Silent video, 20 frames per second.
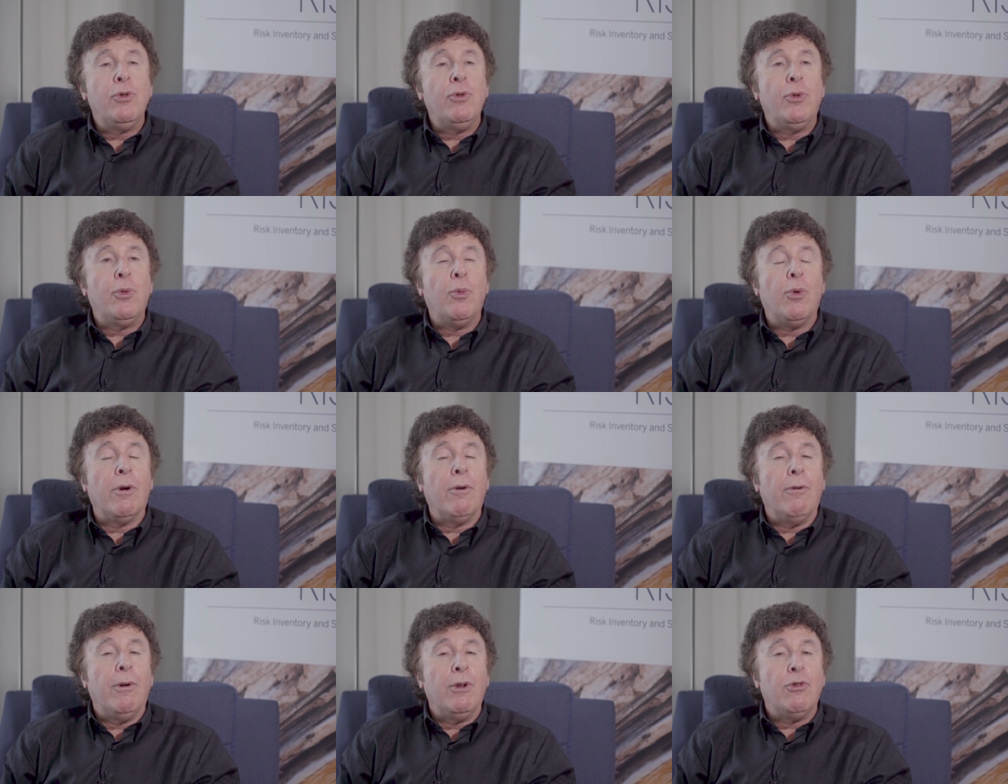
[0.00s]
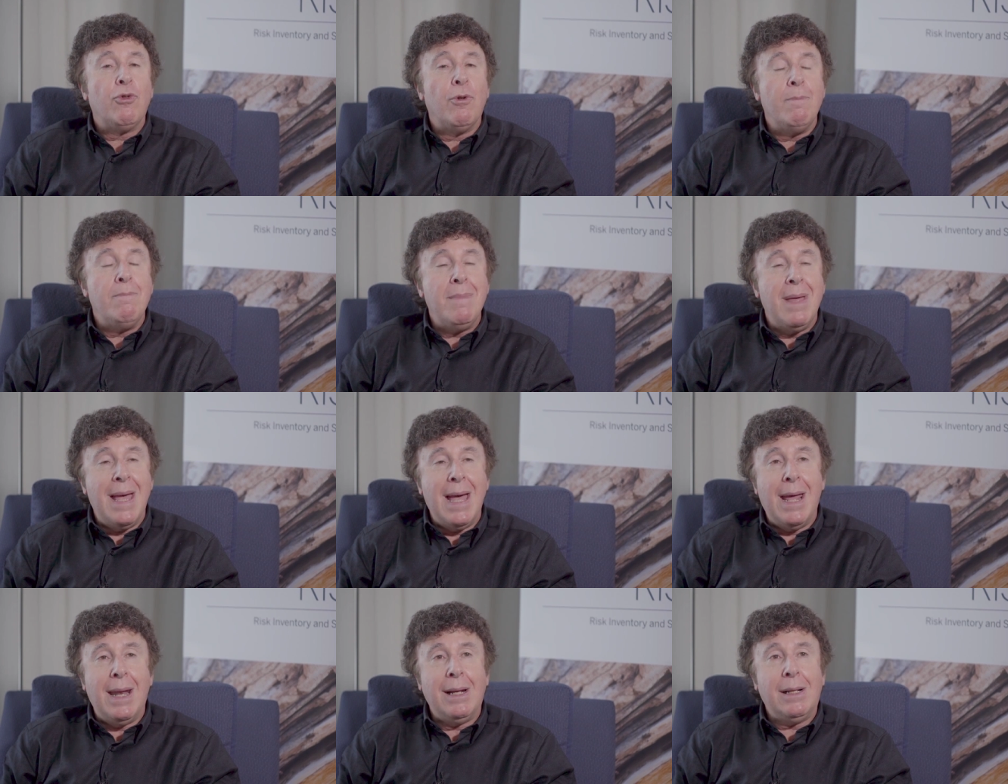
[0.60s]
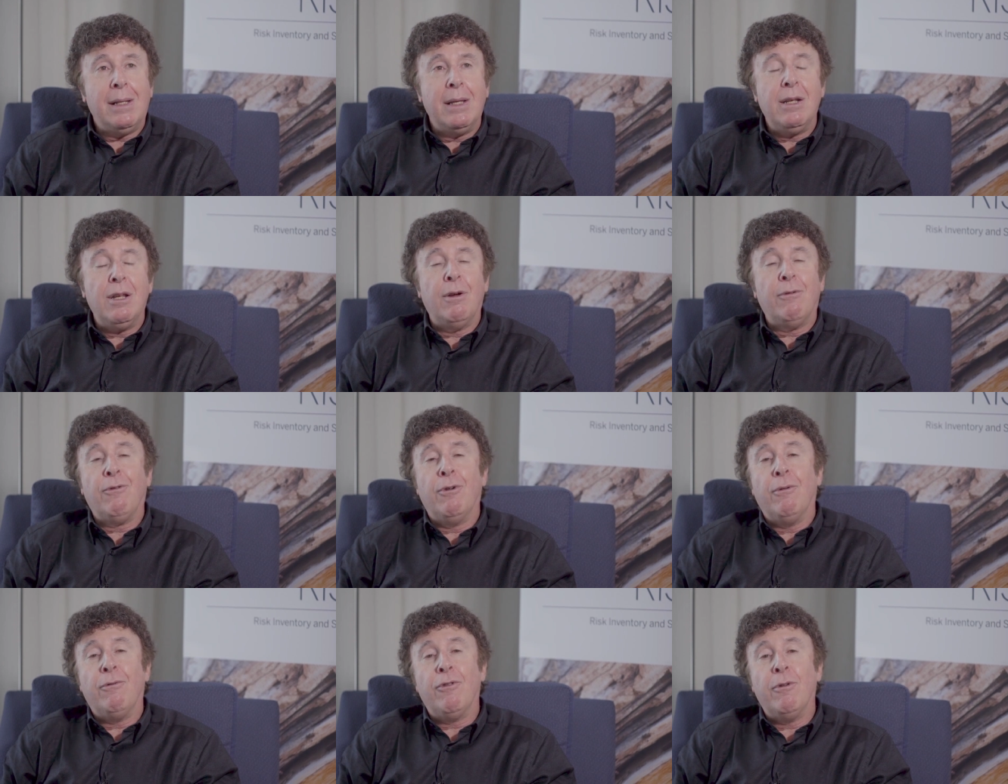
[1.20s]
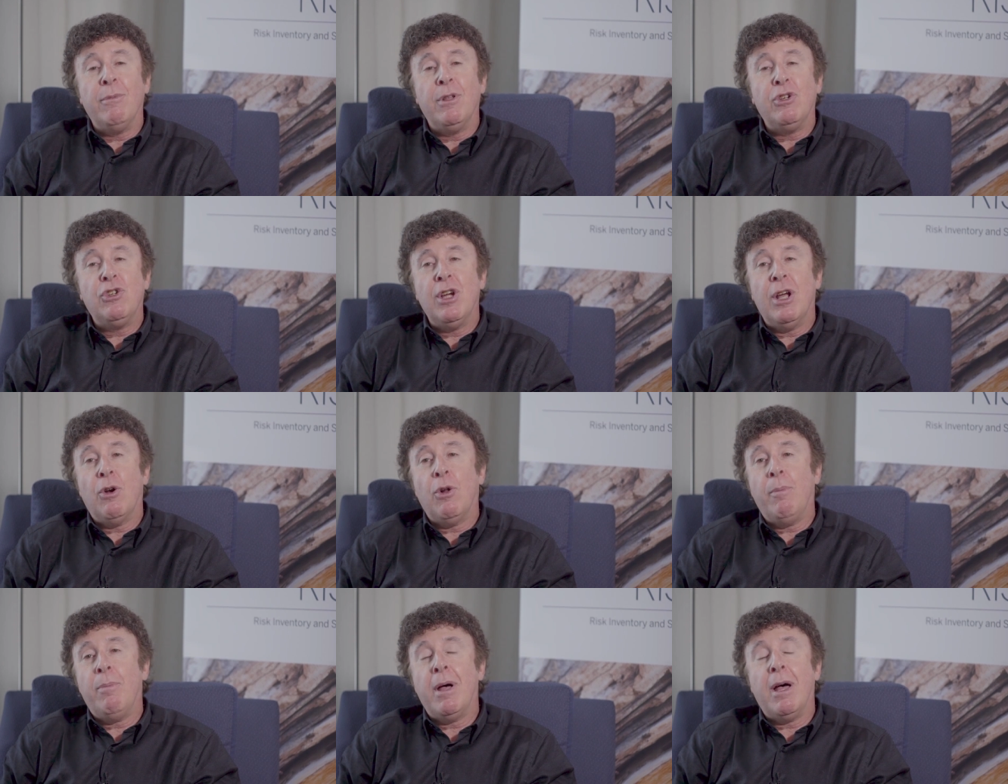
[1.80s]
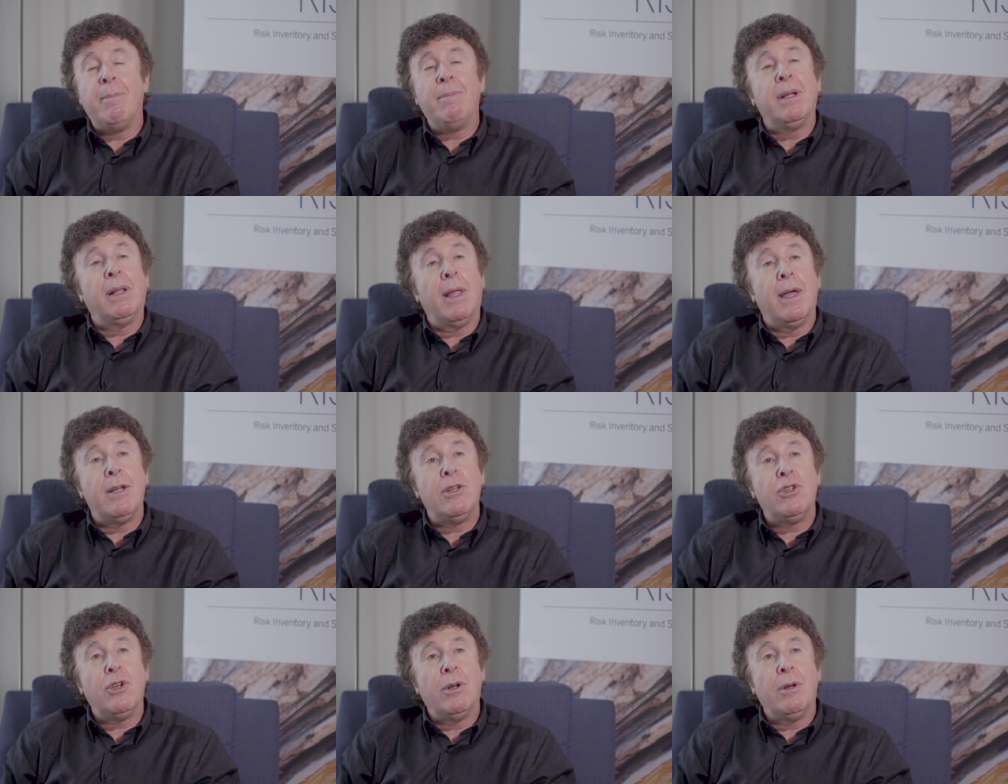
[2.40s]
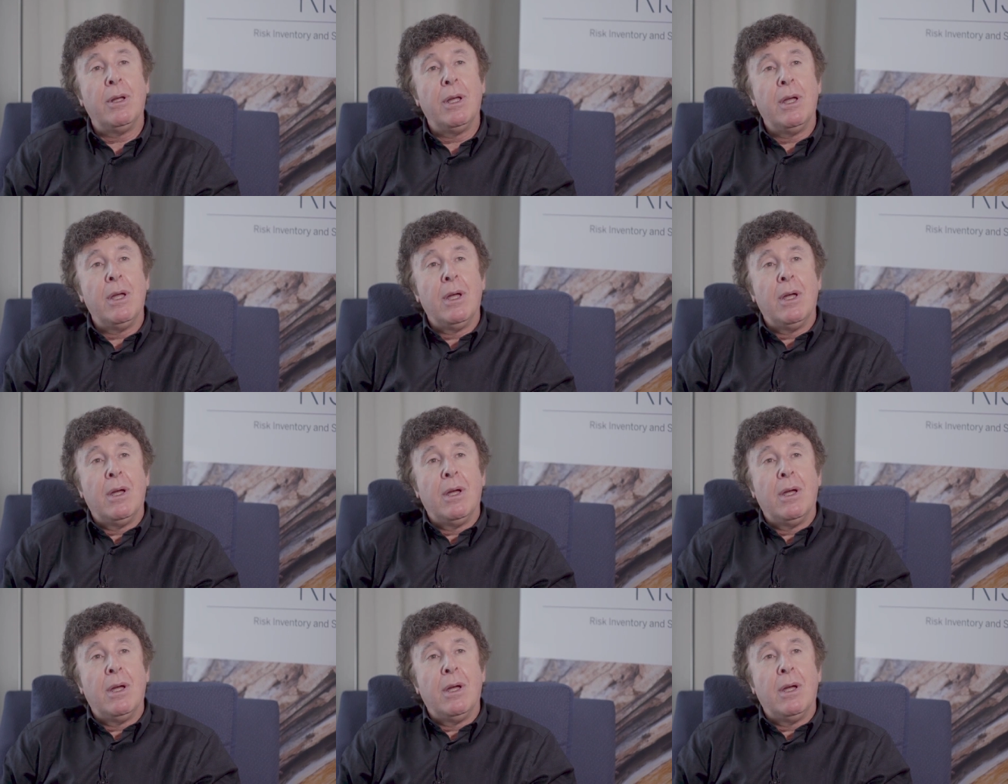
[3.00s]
youth were dramatically different from the general population.